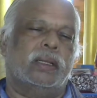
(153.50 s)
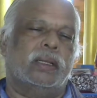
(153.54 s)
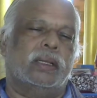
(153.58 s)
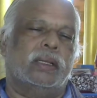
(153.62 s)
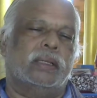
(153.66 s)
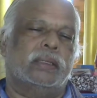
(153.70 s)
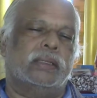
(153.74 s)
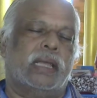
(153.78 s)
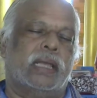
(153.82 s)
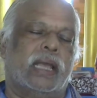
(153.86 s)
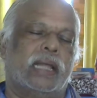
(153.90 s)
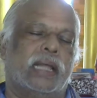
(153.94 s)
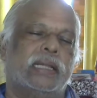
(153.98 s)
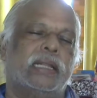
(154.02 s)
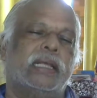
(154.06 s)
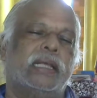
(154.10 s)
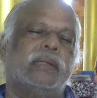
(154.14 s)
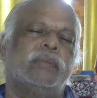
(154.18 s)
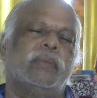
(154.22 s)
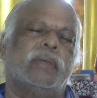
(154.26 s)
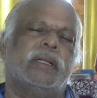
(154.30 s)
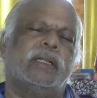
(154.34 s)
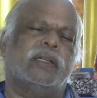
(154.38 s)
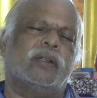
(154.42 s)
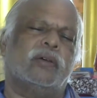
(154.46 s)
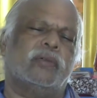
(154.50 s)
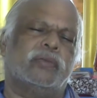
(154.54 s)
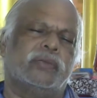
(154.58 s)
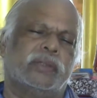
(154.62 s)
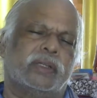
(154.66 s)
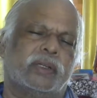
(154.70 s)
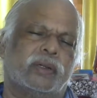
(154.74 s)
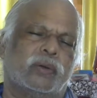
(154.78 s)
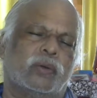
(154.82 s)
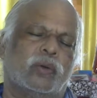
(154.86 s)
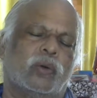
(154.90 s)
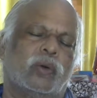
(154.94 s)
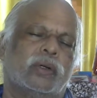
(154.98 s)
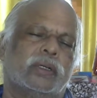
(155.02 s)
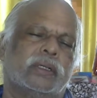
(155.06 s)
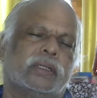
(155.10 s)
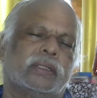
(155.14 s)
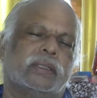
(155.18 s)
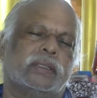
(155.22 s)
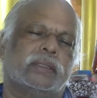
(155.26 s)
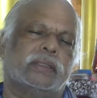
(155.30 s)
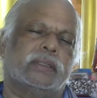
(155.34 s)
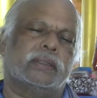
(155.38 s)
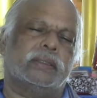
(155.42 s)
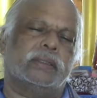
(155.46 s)
The alignment of the road
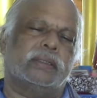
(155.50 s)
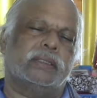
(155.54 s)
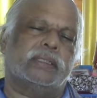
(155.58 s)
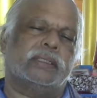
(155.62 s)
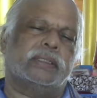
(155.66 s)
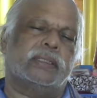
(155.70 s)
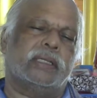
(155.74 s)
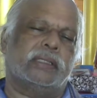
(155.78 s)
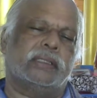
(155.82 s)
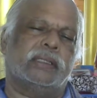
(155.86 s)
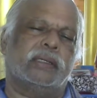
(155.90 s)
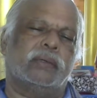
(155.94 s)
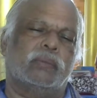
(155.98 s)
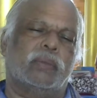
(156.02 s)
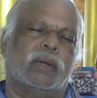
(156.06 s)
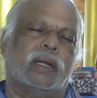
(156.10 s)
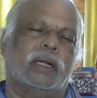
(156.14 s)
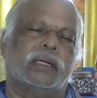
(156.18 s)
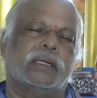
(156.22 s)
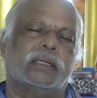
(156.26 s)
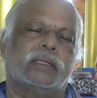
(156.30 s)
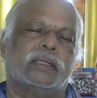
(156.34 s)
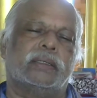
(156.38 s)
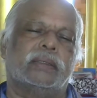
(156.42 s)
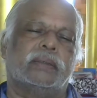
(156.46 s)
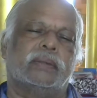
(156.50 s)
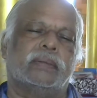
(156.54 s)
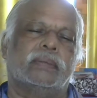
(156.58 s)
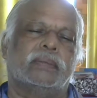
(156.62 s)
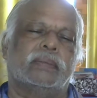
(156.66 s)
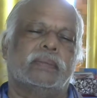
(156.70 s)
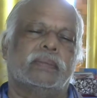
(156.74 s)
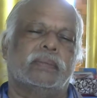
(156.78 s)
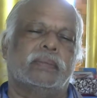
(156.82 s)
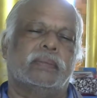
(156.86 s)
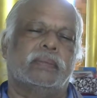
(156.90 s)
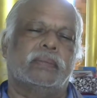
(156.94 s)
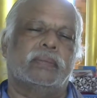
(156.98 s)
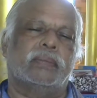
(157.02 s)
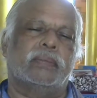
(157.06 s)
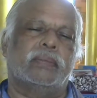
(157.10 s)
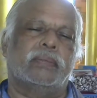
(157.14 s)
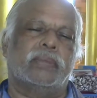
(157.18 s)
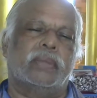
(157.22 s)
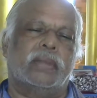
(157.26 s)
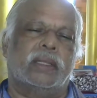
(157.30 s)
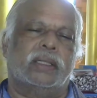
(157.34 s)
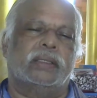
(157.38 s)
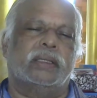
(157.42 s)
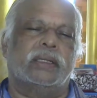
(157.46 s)
is nothing but
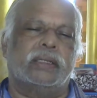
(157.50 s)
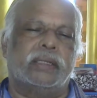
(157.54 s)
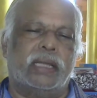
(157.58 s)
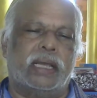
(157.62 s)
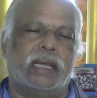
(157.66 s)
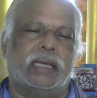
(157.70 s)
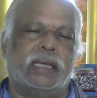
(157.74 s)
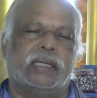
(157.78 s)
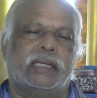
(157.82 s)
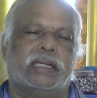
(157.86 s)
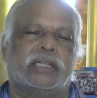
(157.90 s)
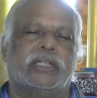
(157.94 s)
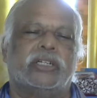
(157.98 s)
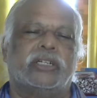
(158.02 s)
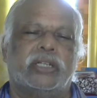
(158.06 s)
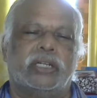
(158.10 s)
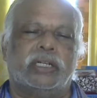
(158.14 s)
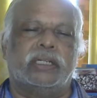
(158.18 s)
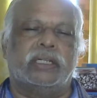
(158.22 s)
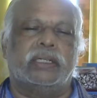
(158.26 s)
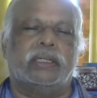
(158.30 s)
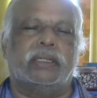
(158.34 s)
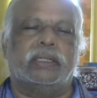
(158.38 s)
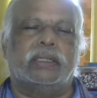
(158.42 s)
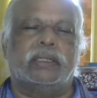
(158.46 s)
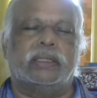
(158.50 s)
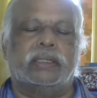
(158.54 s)
the direction,